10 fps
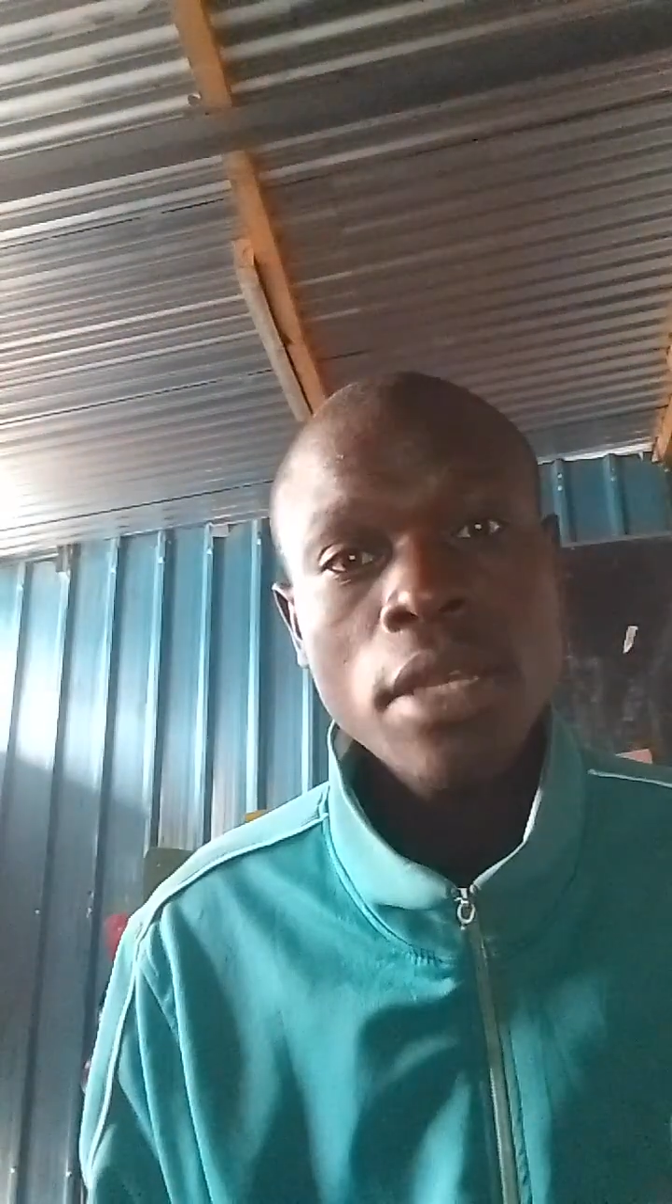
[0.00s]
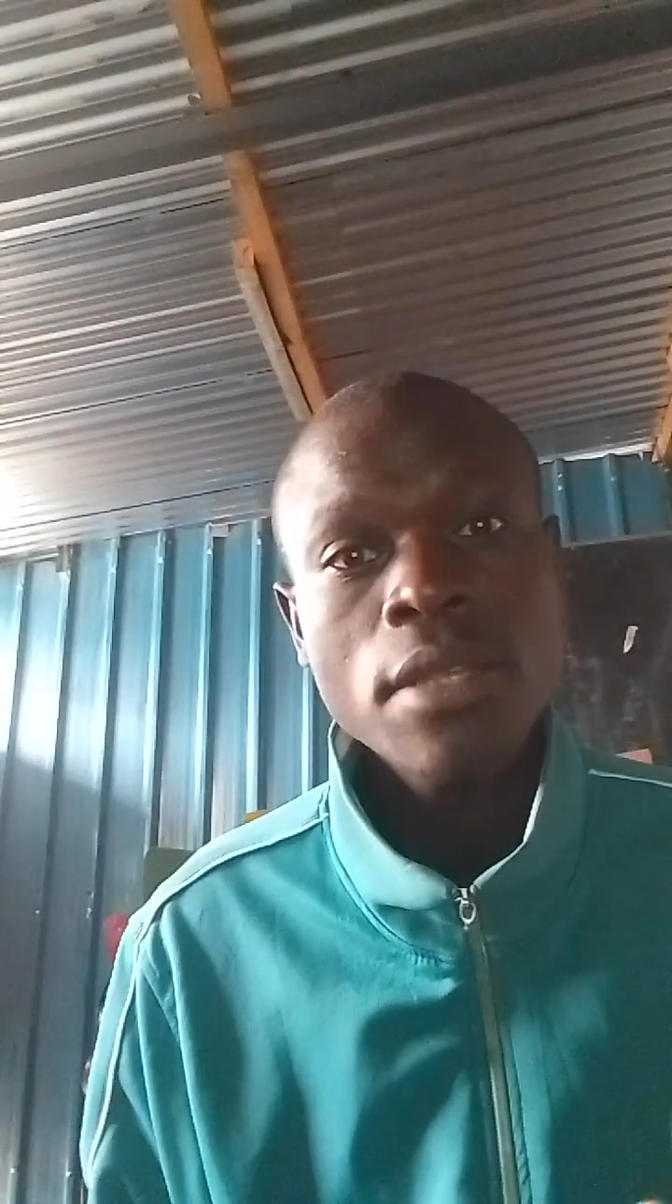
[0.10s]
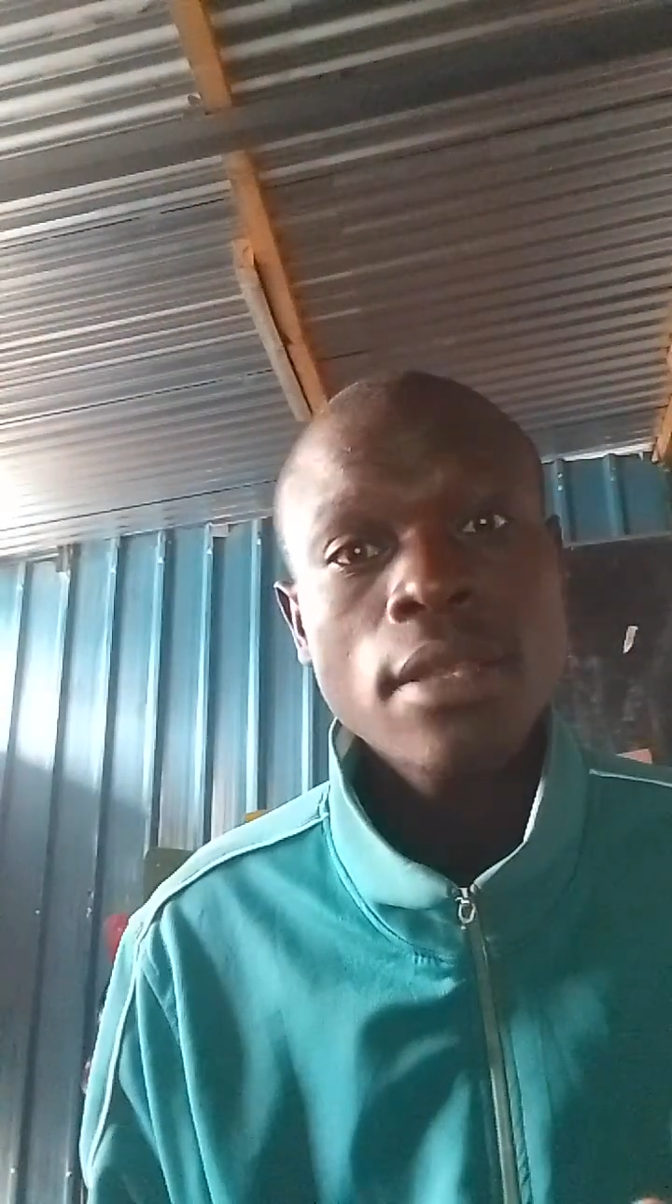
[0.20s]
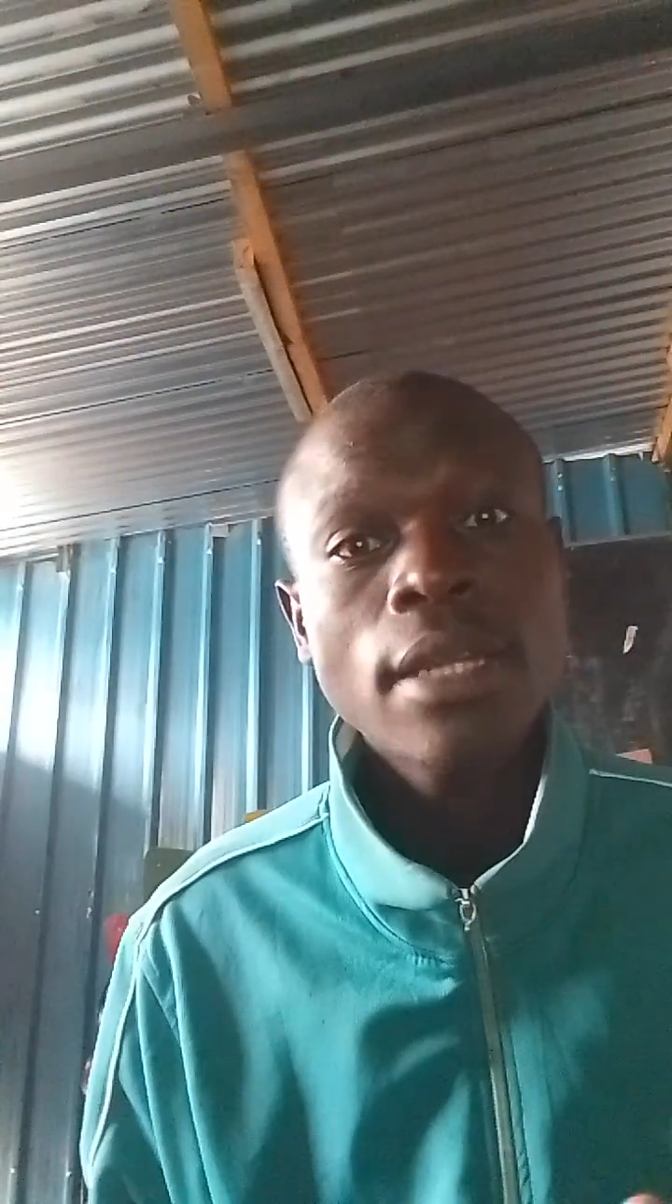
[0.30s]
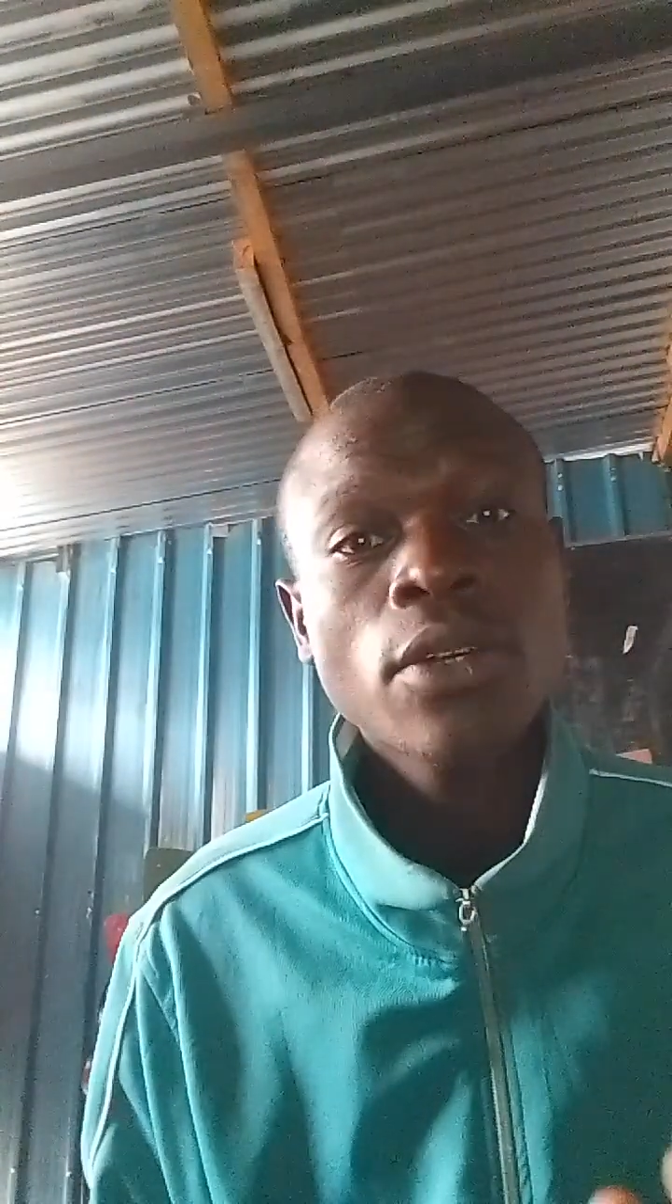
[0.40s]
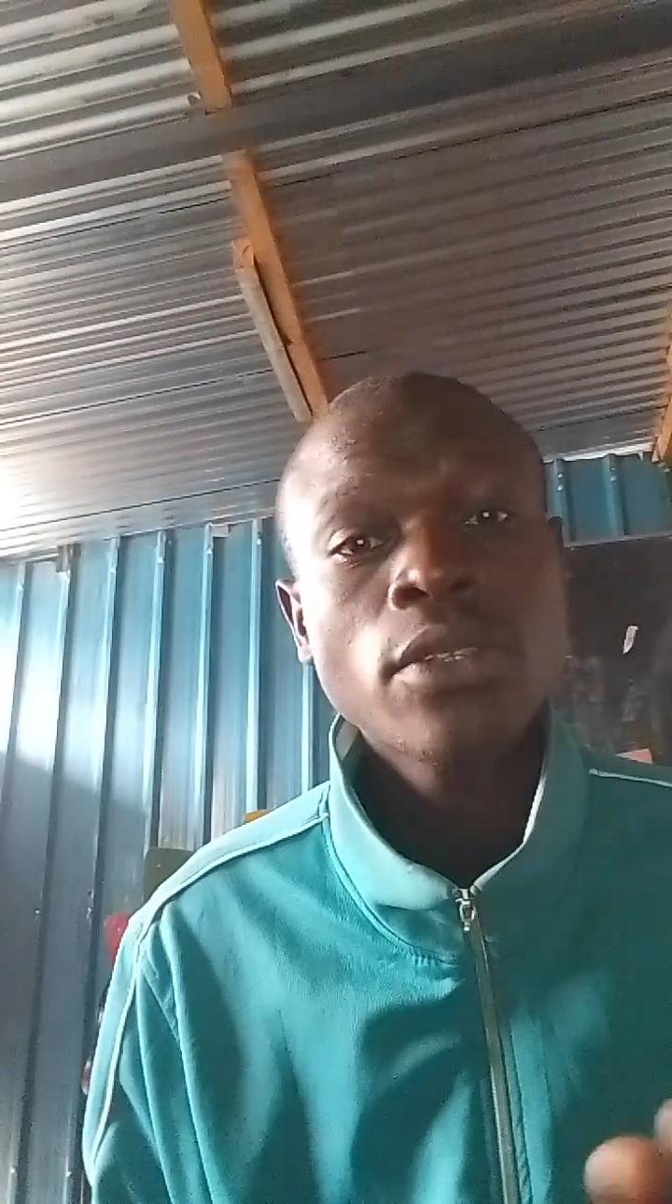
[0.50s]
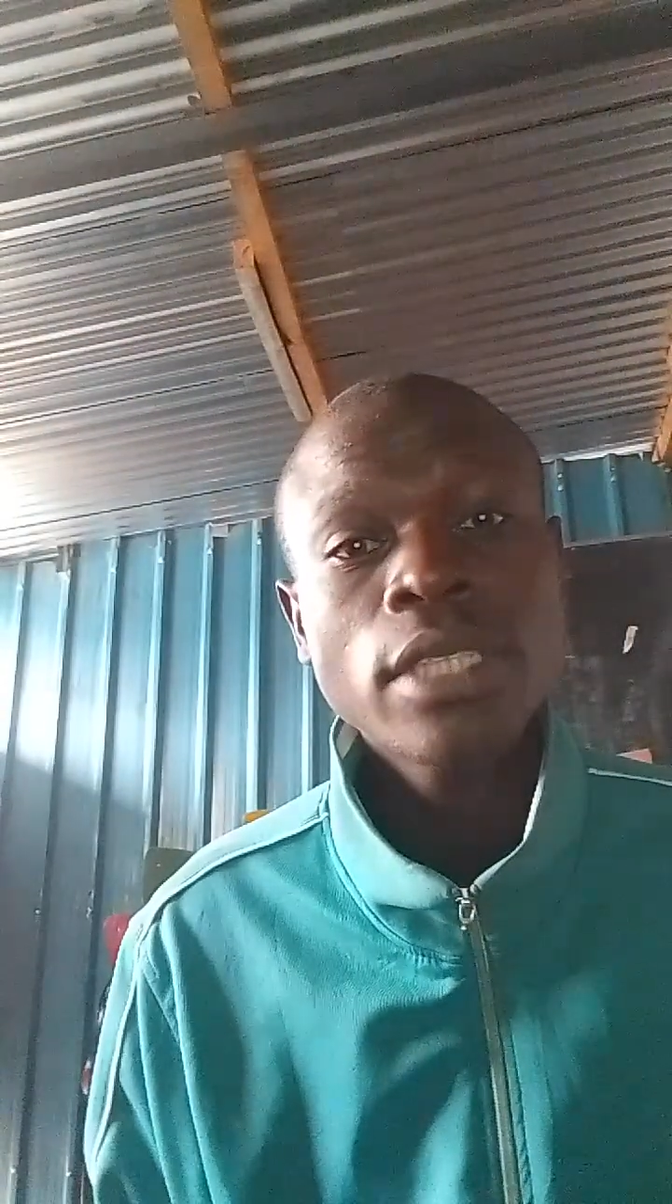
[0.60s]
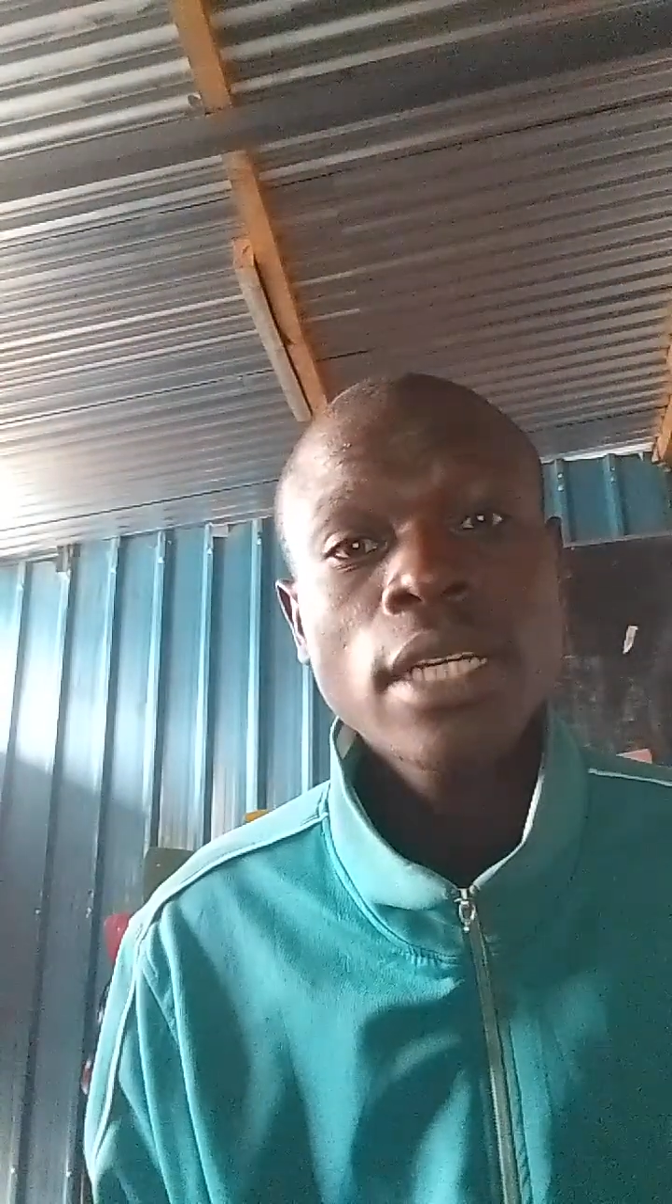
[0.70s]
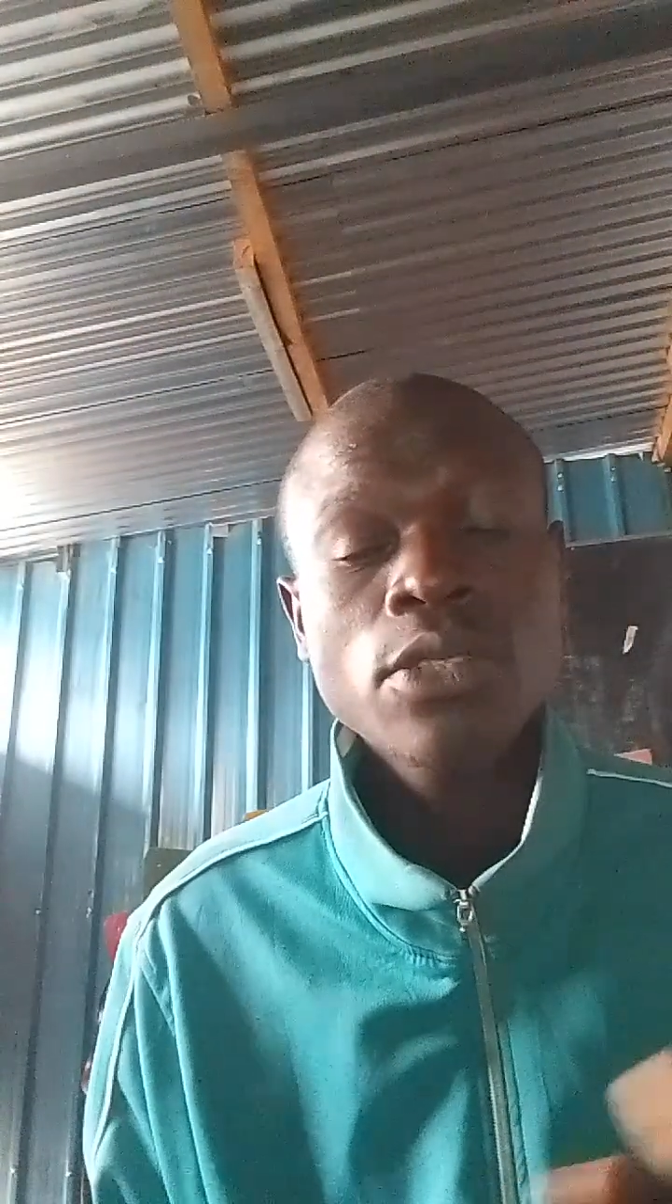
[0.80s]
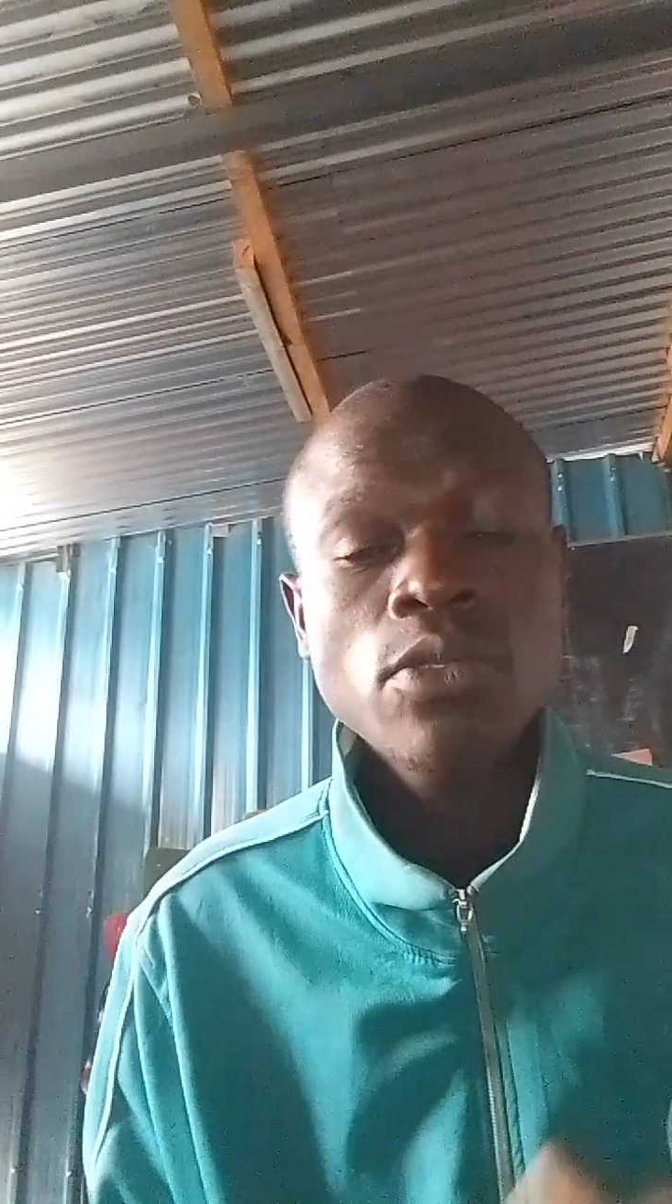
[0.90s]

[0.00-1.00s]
in that context,